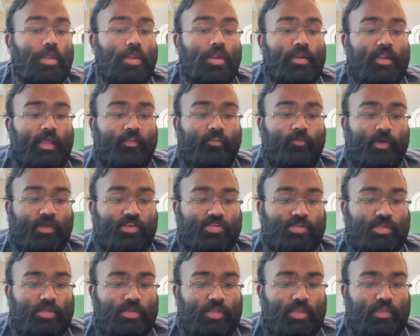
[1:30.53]
Next
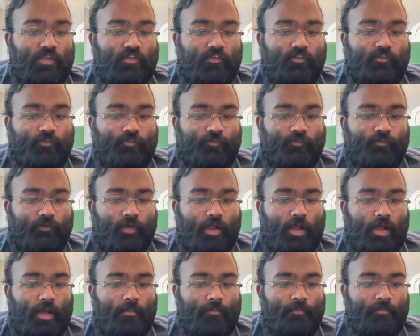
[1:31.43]
question is
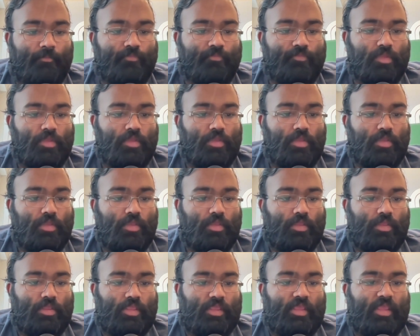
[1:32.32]
from
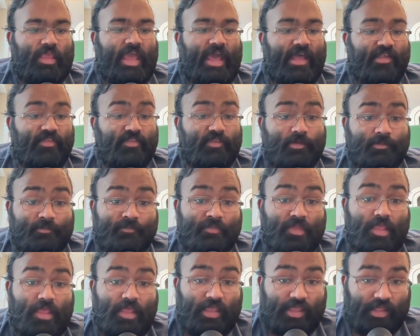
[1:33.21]
E. Hassan.
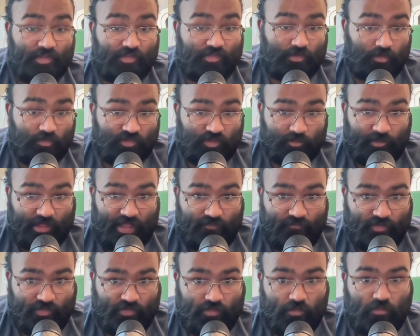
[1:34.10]
Can students apply
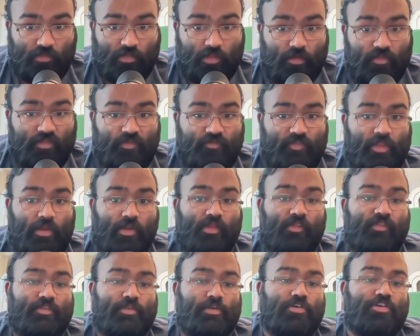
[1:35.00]
for student loans if they are
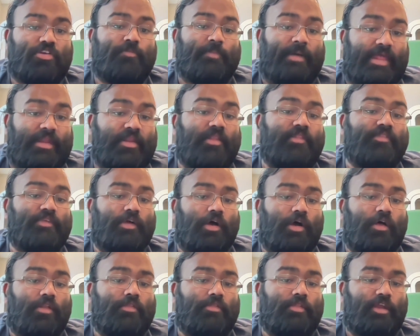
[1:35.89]
considered dependents
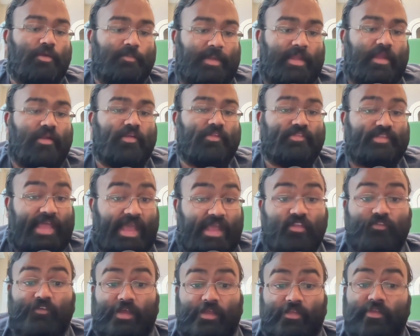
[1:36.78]
on their parents'
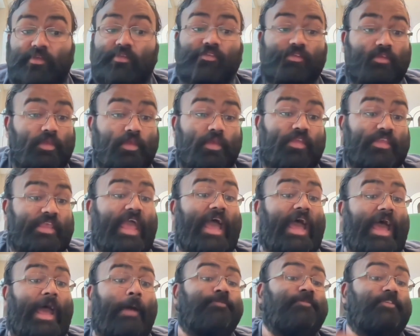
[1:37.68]
tax filings?
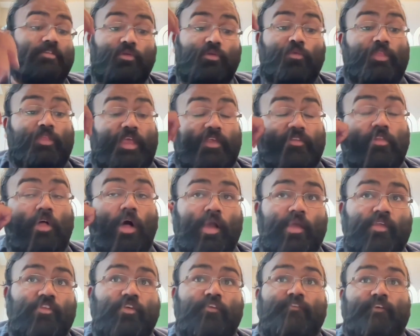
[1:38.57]
Yeah, absolutely. As
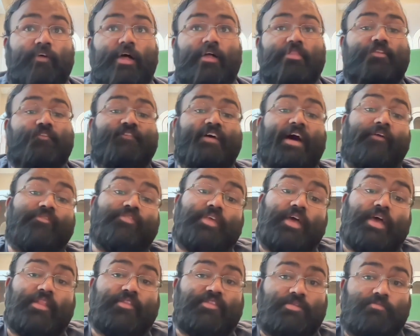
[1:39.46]
long as you fill out the
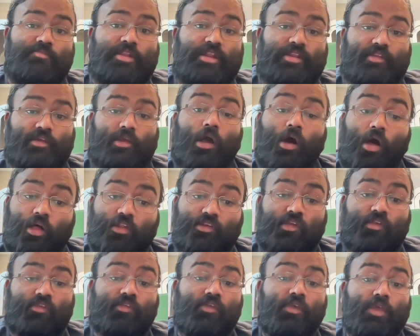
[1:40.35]
FAFSA and submit it to
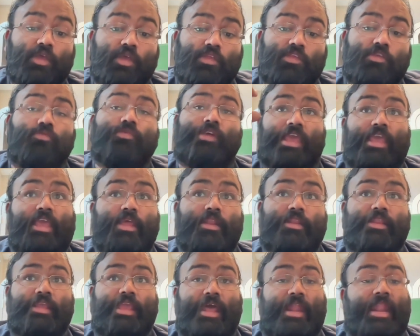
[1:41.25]
colleges, you
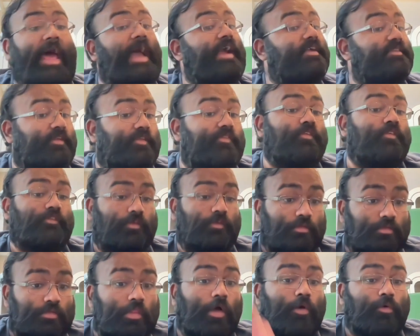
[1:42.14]
can get access to
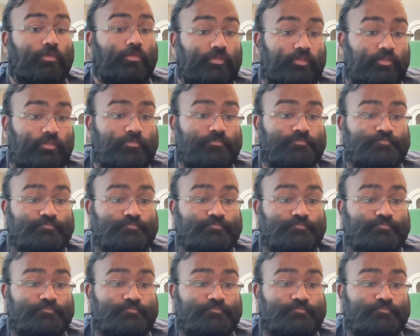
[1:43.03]
student loans.